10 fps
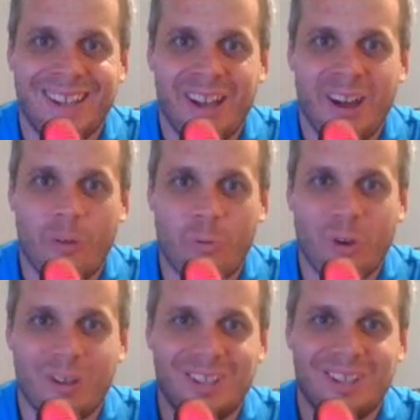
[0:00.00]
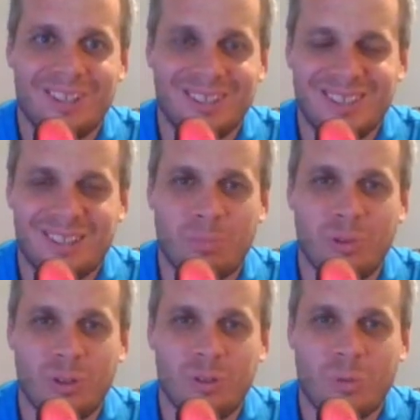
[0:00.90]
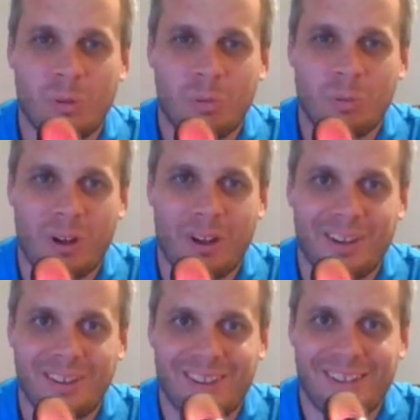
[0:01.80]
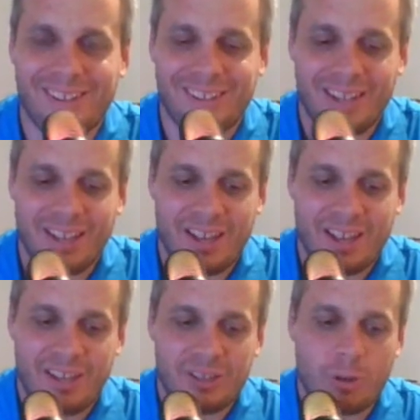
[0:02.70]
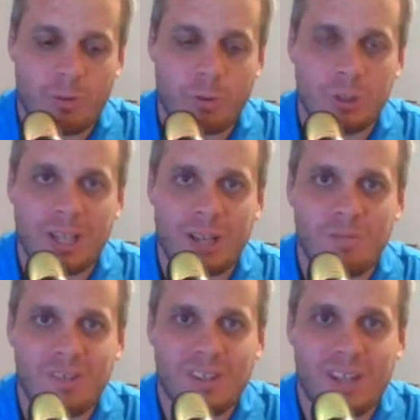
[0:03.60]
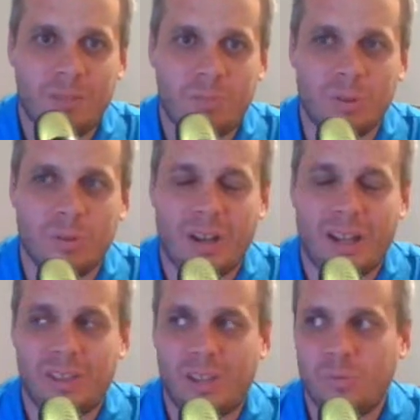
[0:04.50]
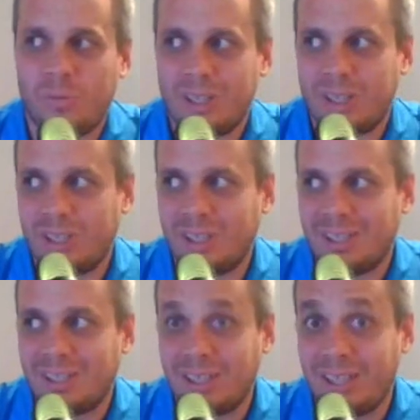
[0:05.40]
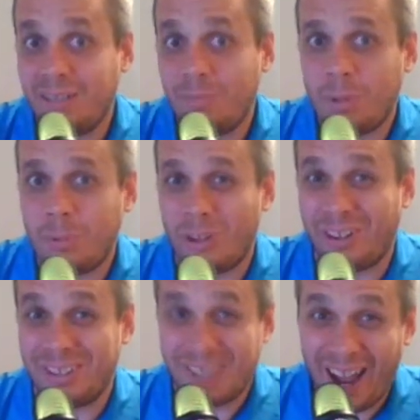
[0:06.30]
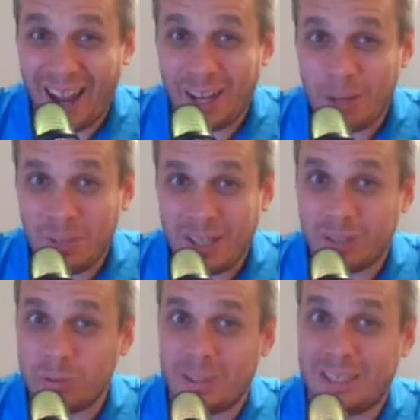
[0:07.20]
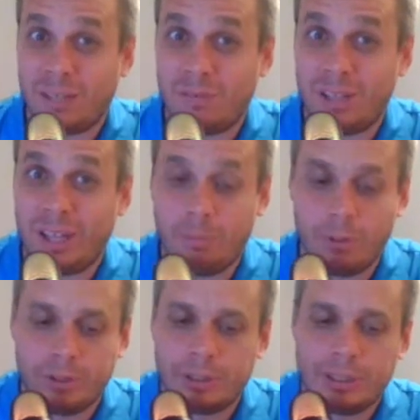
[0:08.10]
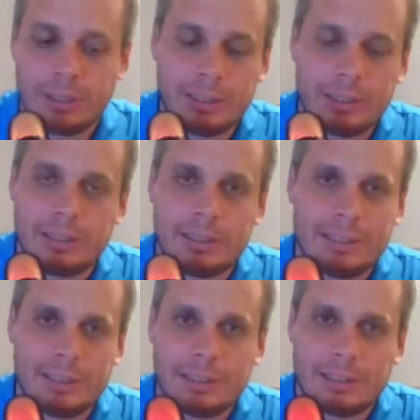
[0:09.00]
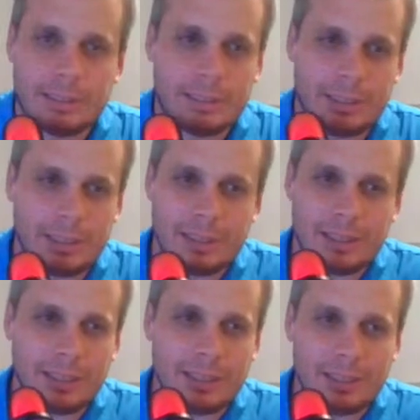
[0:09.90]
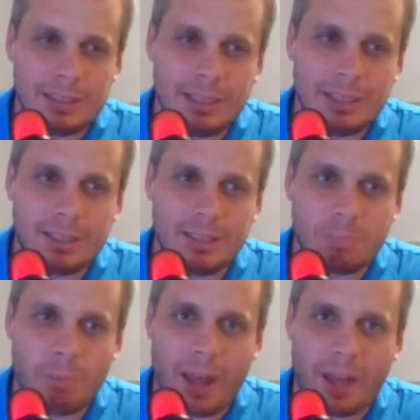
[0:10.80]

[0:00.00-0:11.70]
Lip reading: of working is to produce what we want. Like, so if we're saving labor and then we just leave people to die because we saved labor, it's just bad.